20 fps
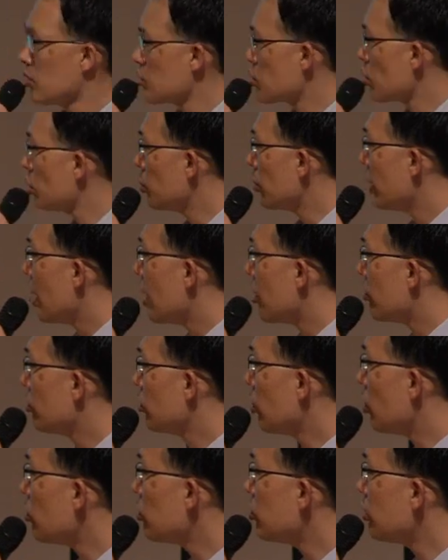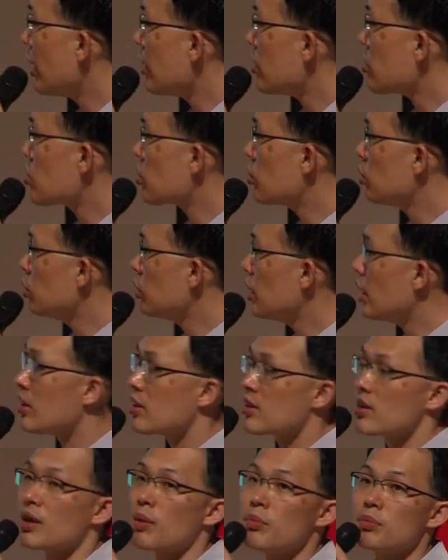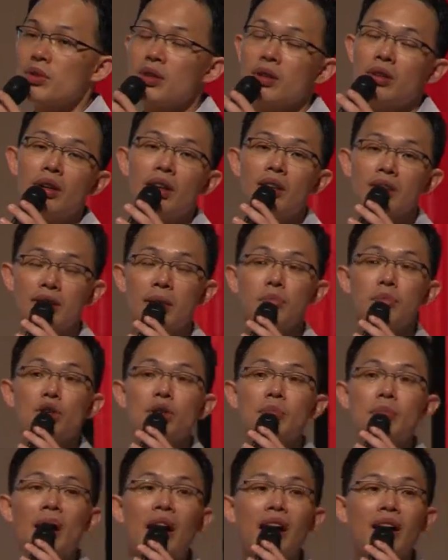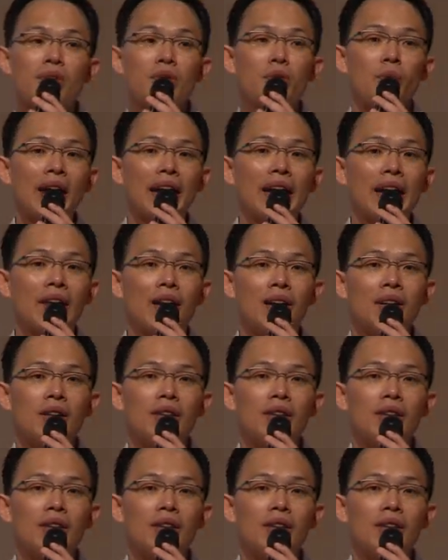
So we have Northlight School and Assumption Pathway.